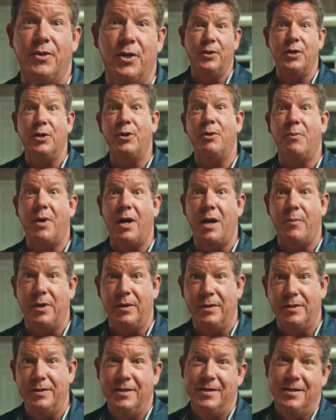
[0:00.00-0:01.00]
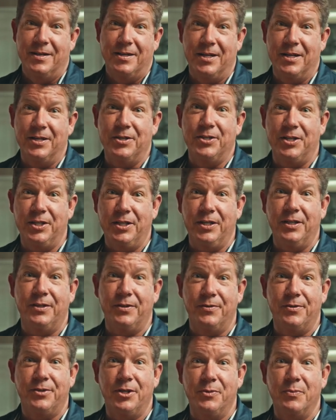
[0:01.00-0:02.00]
they'll go to mama. And
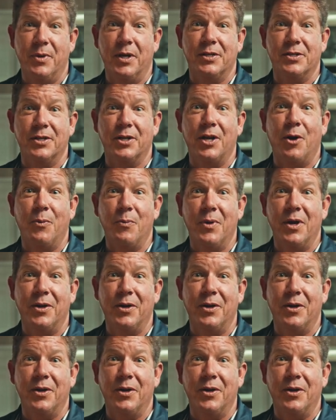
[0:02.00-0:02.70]
she makes it all